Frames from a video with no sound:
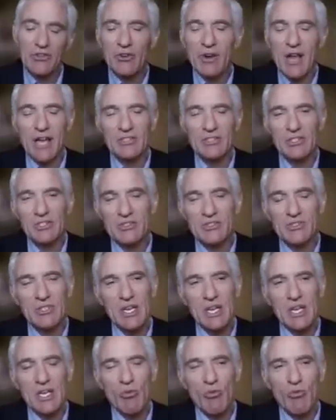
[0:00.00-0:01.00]

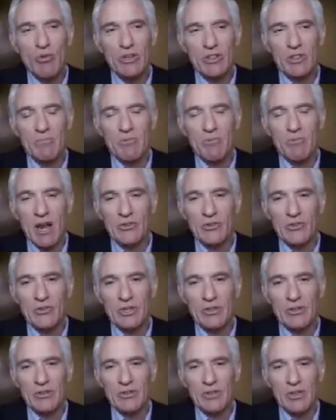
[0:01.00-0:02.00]
interactions with the
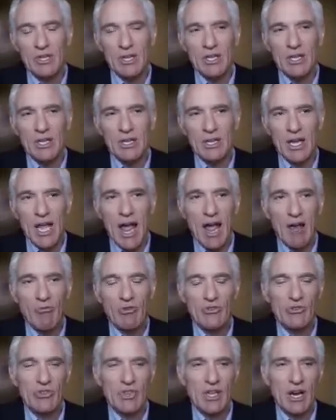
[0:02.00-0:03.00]
president, I was